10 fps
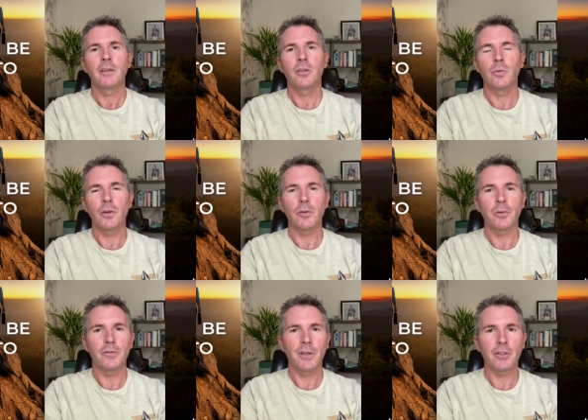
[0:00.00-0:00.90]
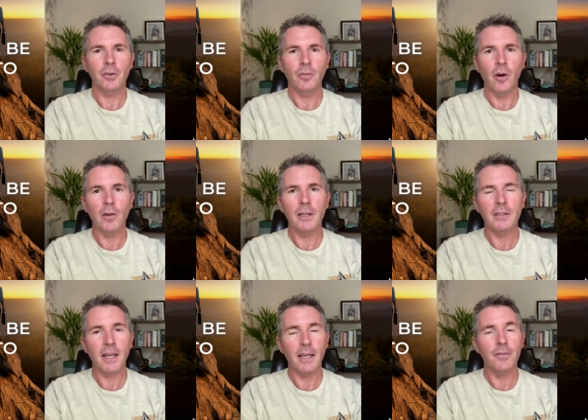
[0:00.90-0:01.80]
to what your professional role is.
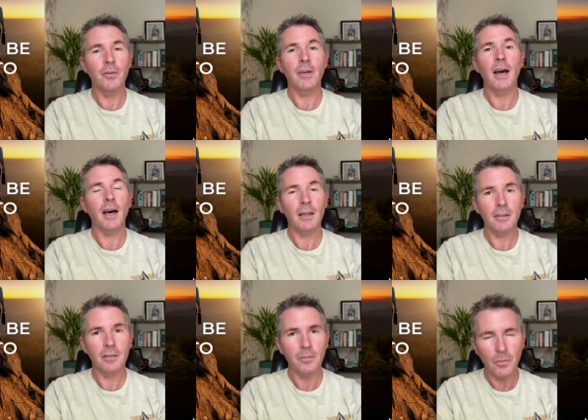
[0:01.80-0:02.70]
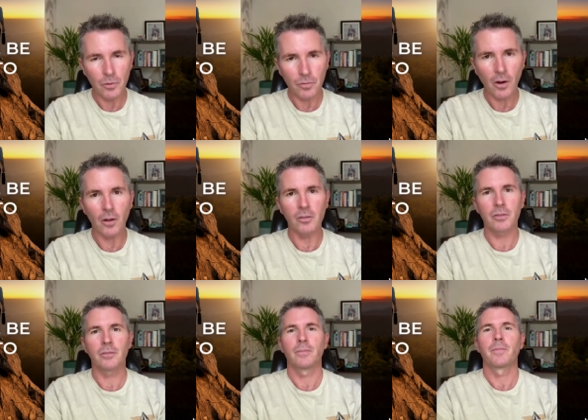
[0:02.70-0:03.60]
And if you can't, move roles.
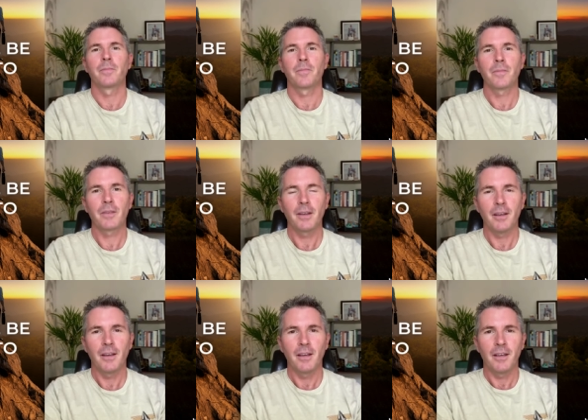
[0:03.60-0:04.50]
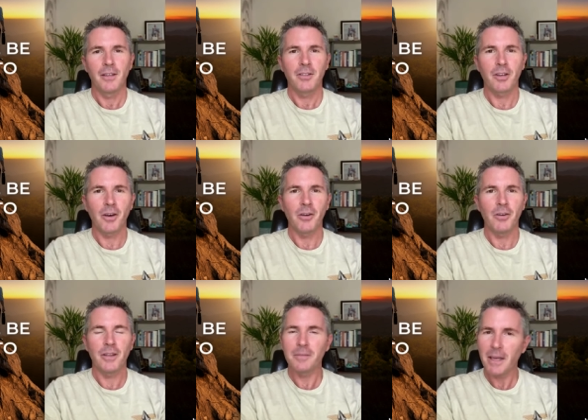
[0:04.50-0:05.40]
So
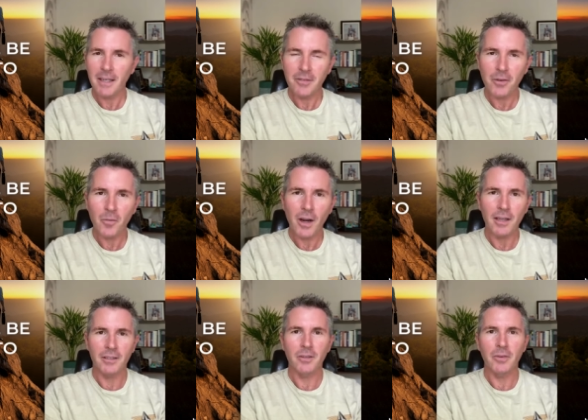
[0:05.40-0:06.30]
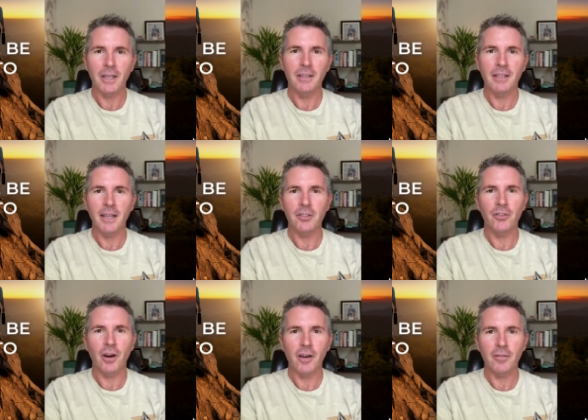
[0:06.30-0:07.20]
there's many different ways that we can teach
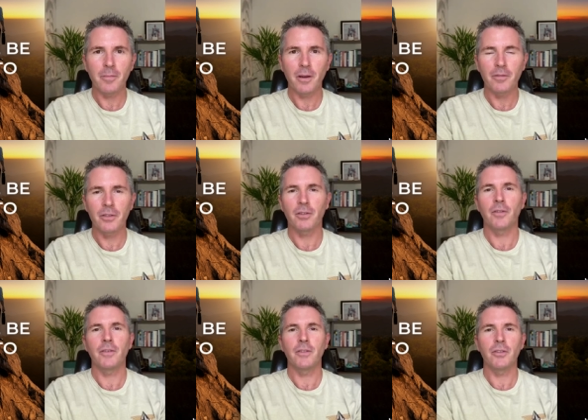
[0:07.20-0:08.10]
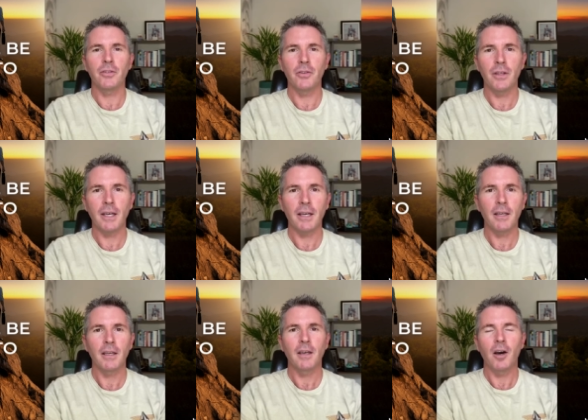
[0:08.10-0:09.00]
drive, but I've just offered you two there.
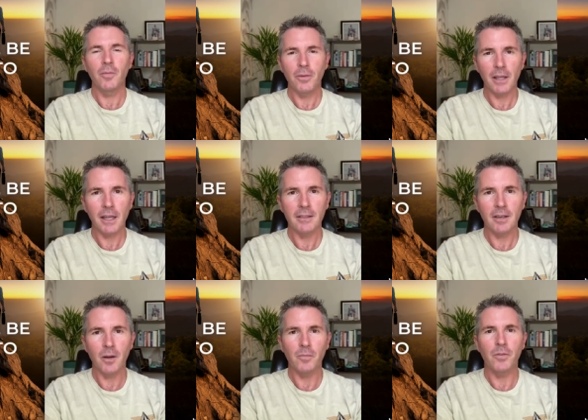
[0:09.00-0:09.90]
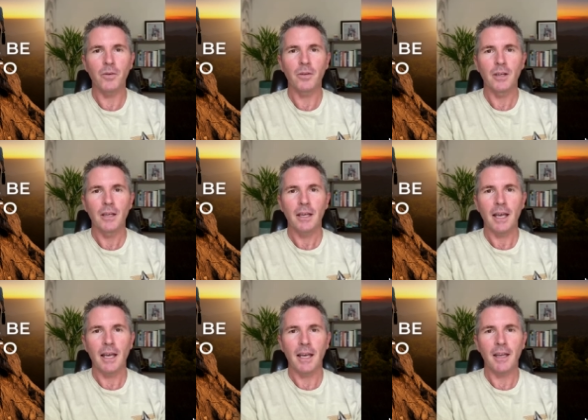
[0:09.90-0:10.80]
Hopefully that's helpful.
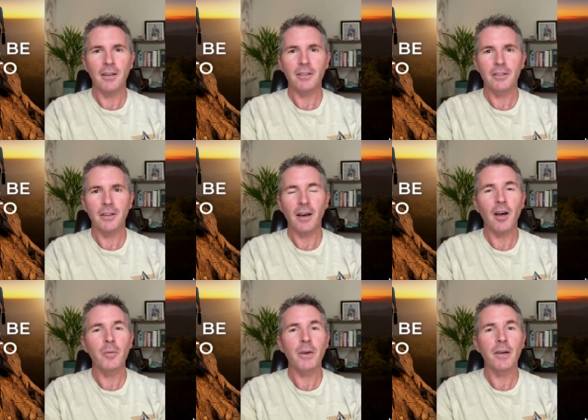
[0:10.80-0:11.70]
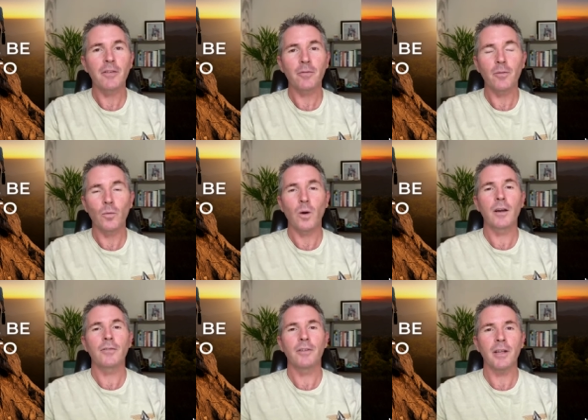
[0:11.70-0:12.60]
And I hope you have a
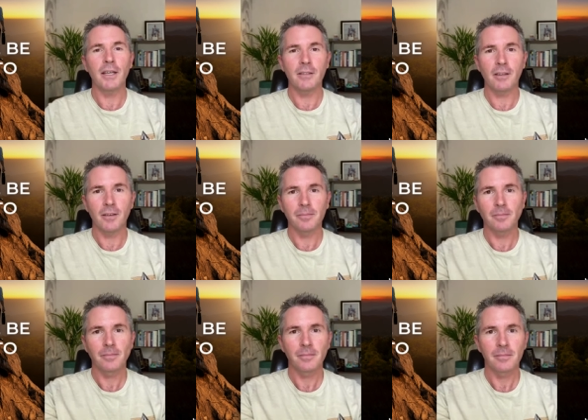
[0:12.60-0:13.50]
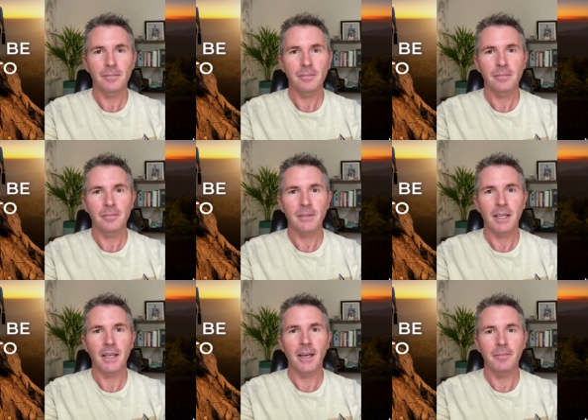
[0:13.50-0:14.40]
wonderful Easter.
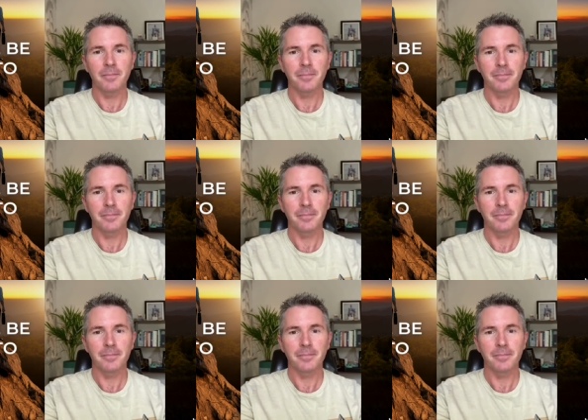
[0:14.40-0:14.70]
Take care.